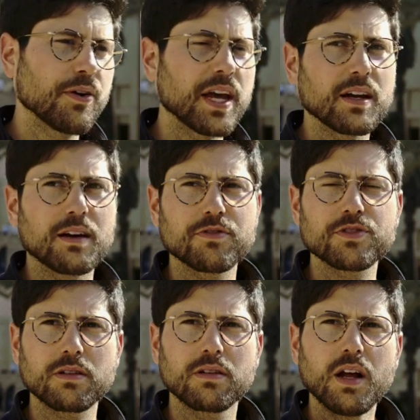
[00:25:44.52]
Oh yeah, for
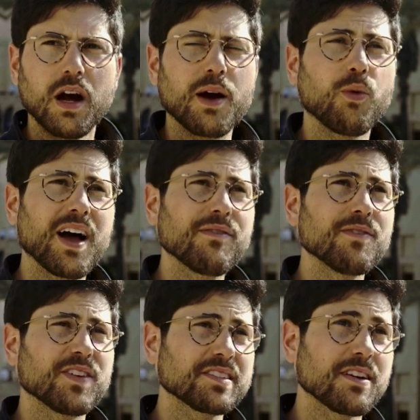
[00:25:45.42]
sure. I haven't
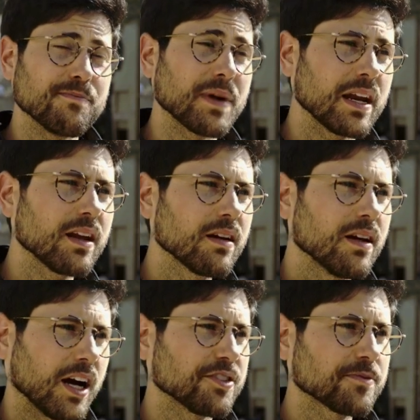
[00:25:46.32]
invested in many.
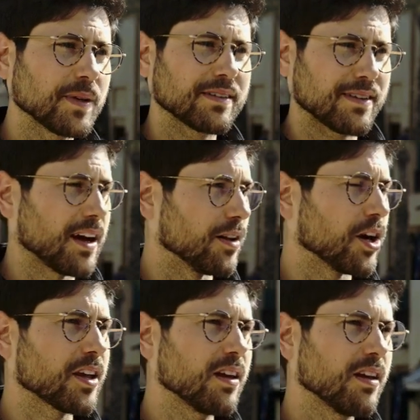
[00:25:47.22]
I've just been kind of
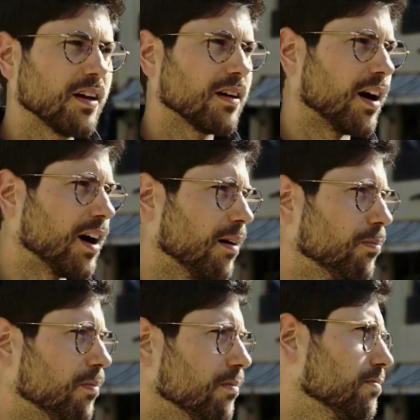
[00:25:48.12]
lucky.
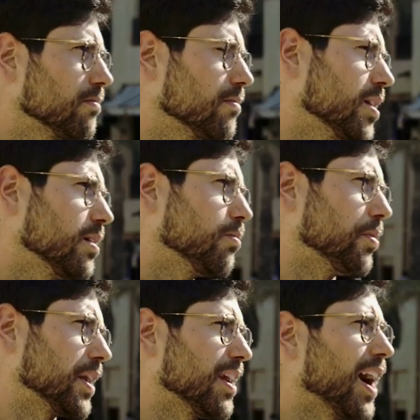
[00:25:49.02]

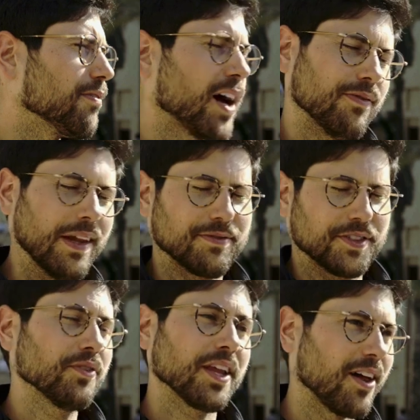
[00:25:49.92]
But yeah, I've
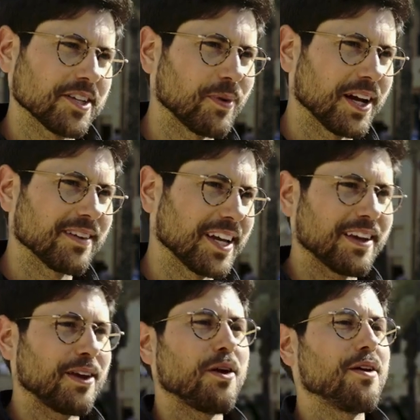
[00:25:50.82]
certainly lost money.
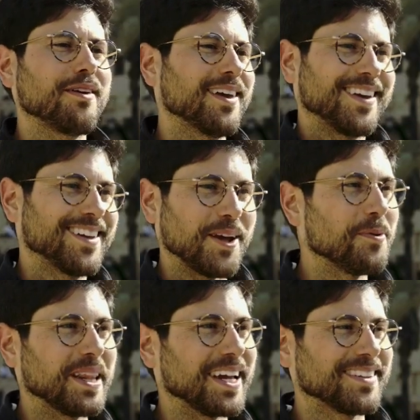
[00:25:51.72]
Like it
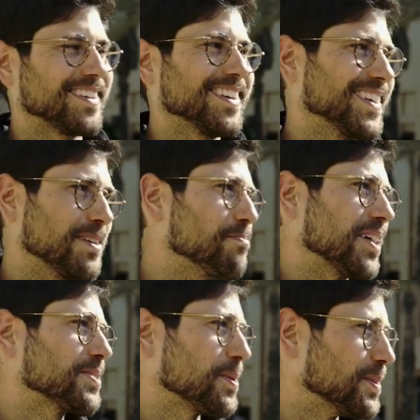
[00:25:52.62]
would be like
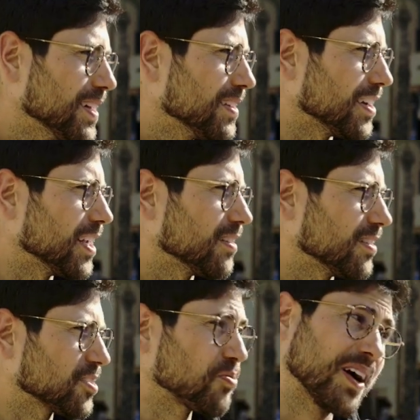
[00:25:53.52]
impossible, right?
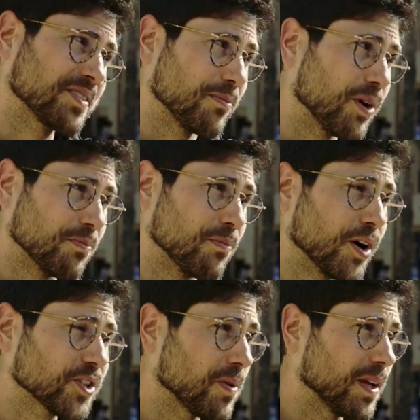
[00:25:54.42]
This is why I say
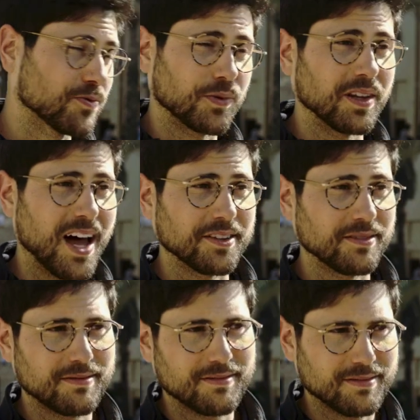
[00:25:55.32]
most memes will not
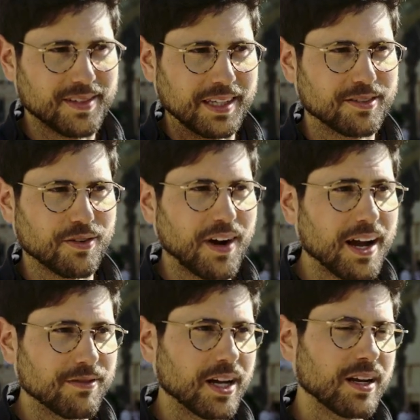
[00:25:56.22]
like
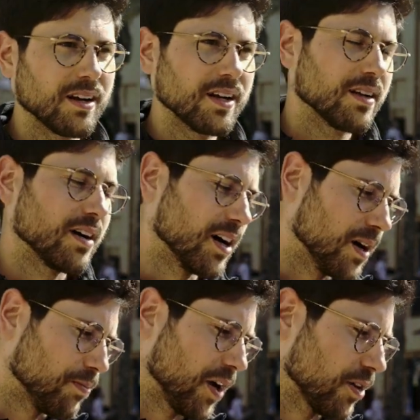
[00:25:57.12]
survive, right?
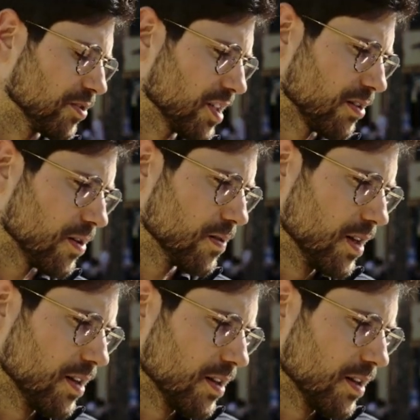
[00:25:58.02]
Probably go to zero.